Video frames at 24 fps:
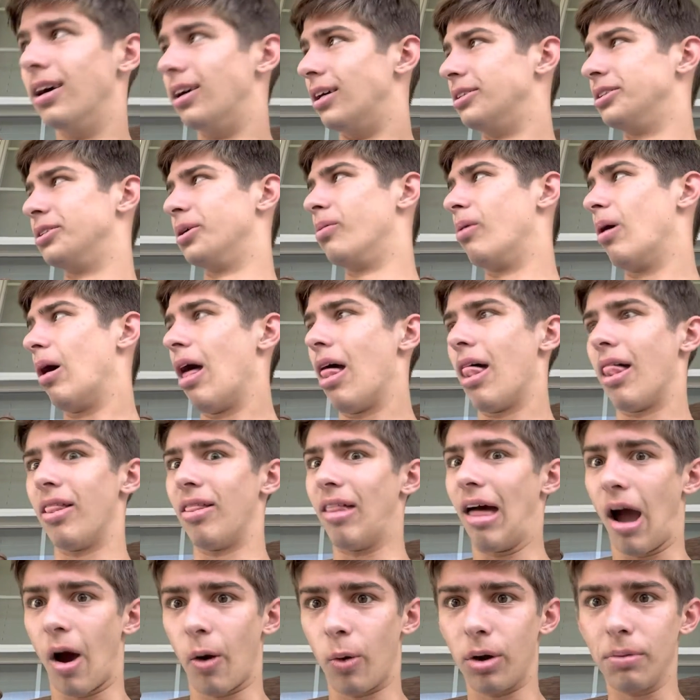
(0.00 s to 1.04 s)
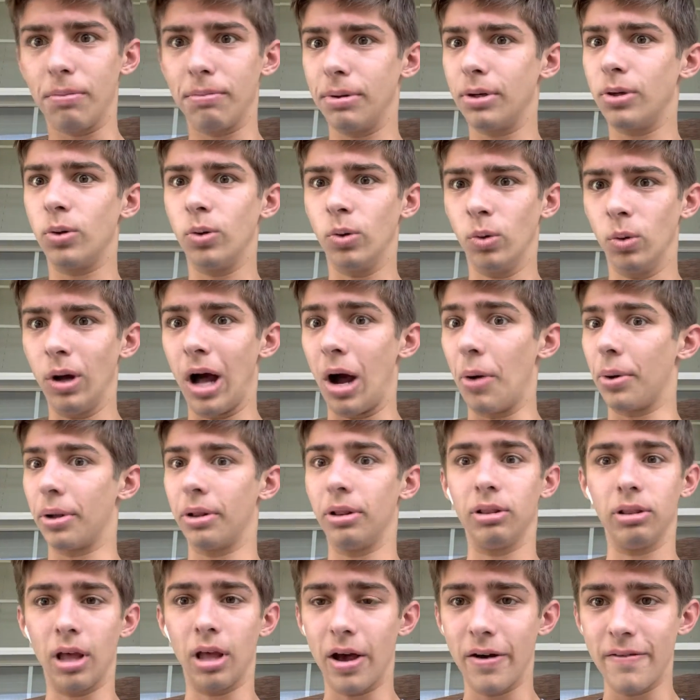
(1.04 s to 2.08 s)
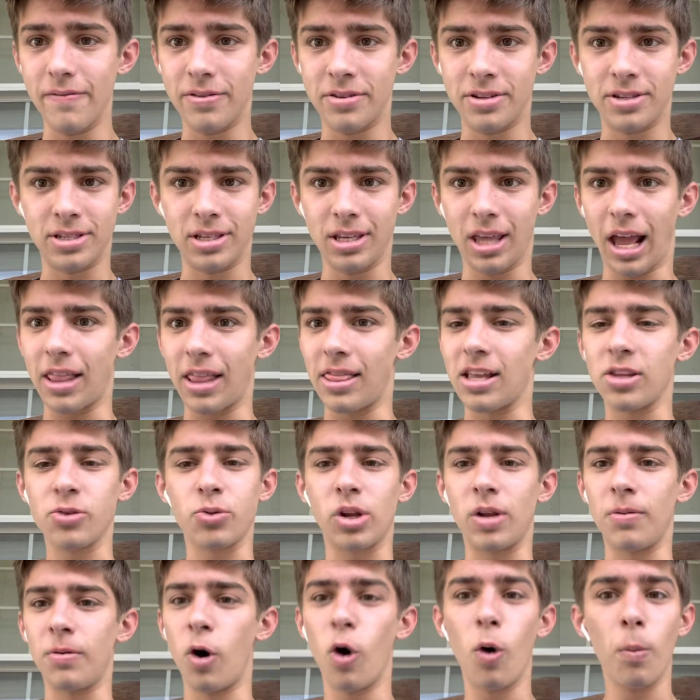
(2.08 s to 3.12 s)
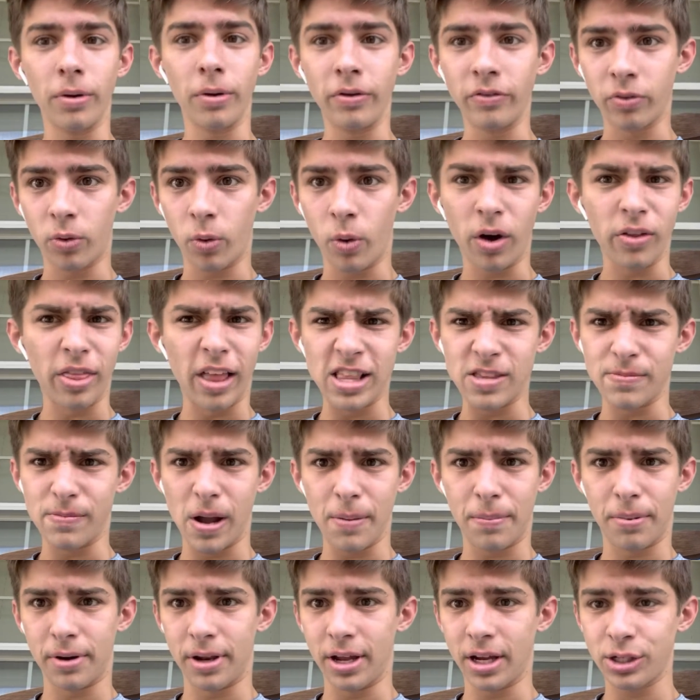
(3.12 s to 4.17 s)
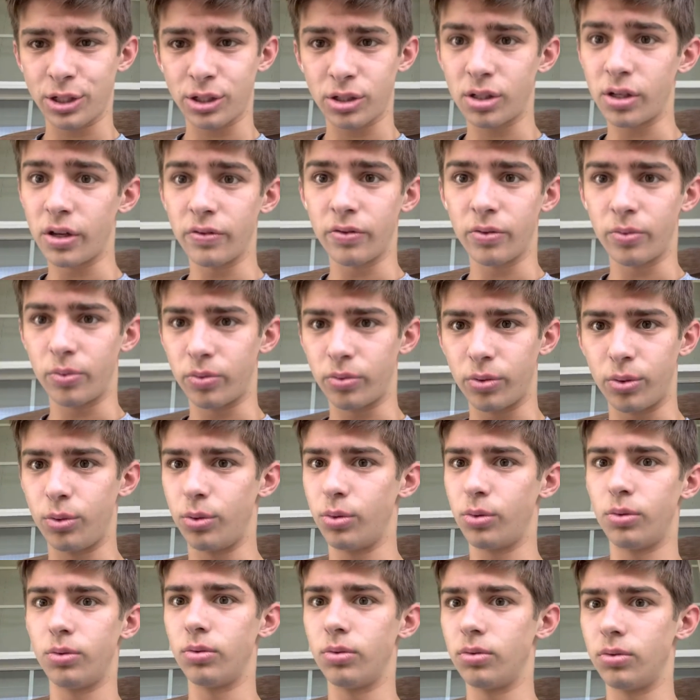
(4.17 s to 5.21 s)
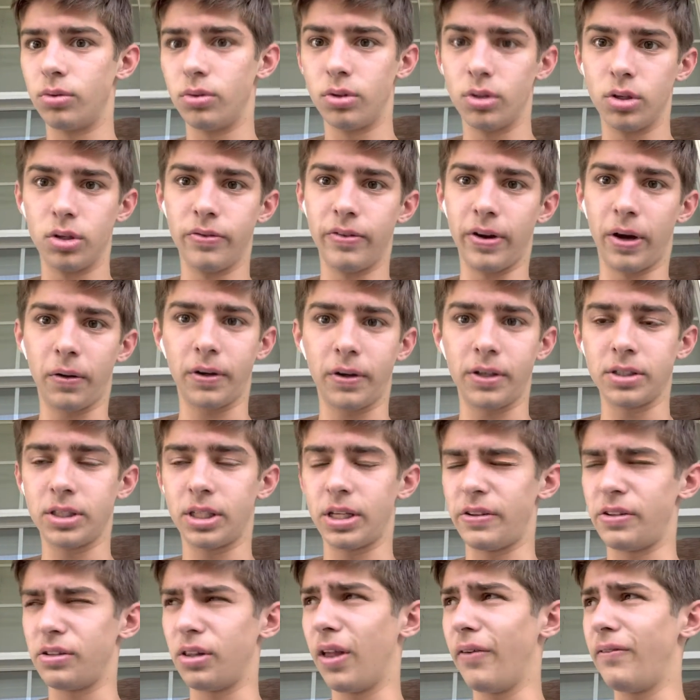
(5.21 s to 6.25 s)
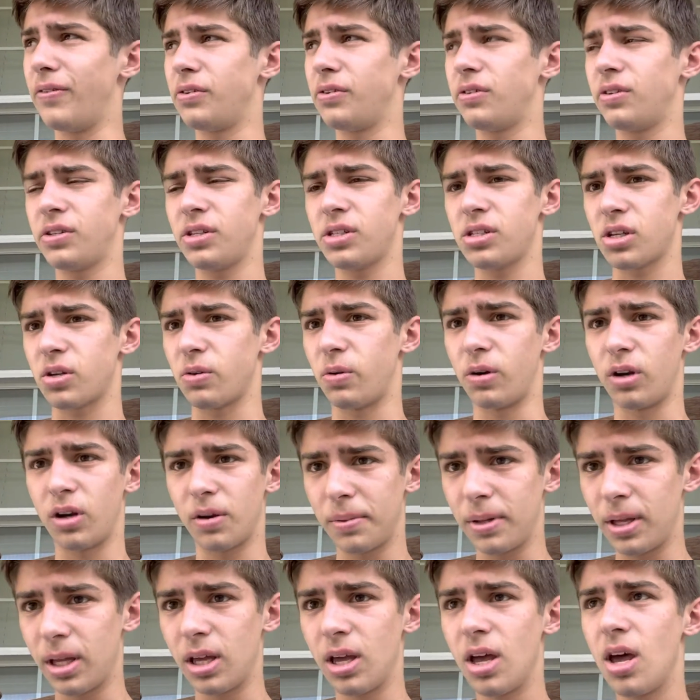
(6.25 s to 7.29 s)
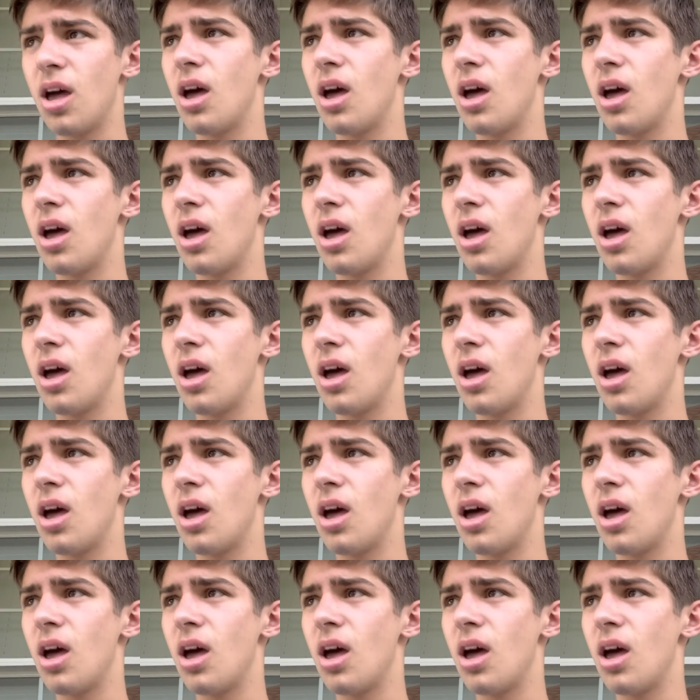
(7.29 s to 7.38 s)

So that would be cool. I would love to see that. that's what I'm hoping for. And that's my prediction of who Valkyrie's love interest is going to be.